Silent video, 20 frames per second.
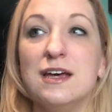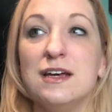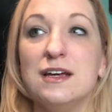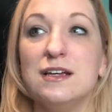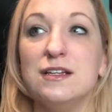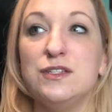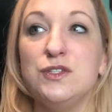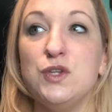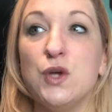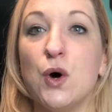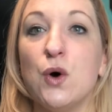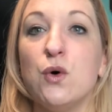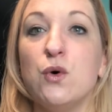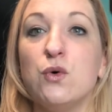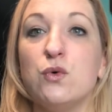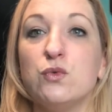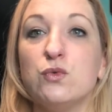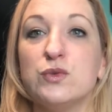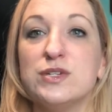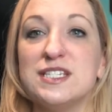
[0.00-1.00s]

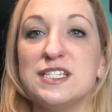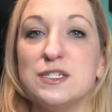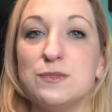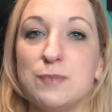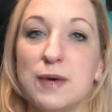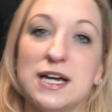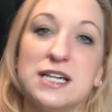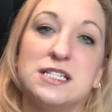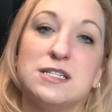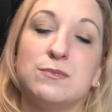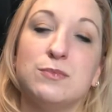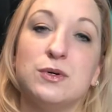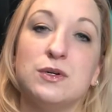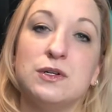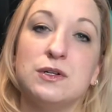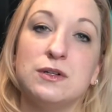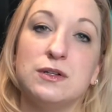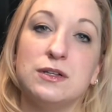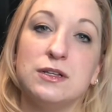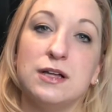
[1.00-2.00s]
no
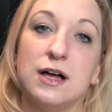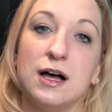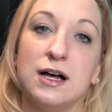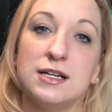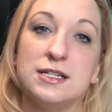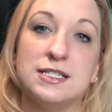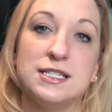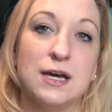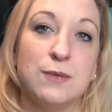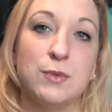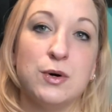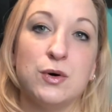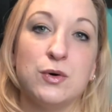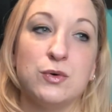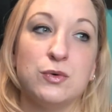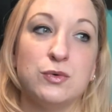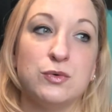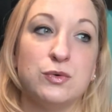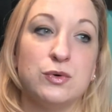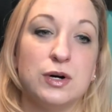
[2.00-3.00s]
respectable uh,
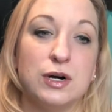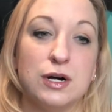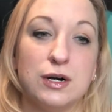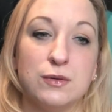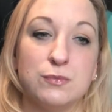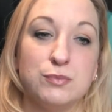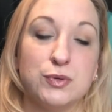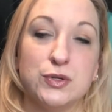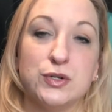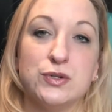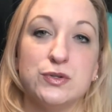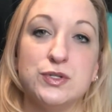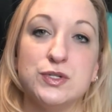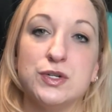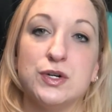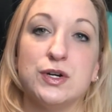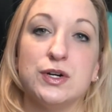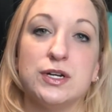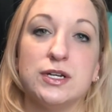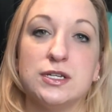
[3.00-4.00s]
demo
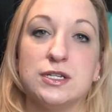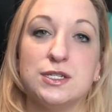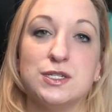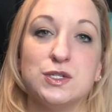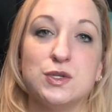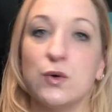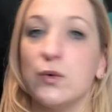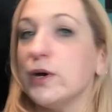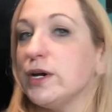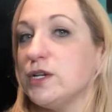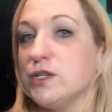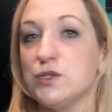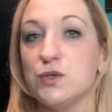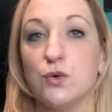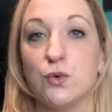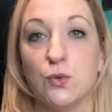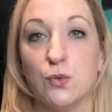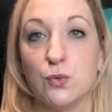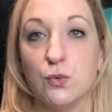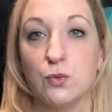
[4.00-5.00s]
producer is going
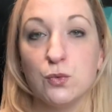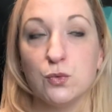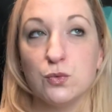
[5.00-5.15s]
to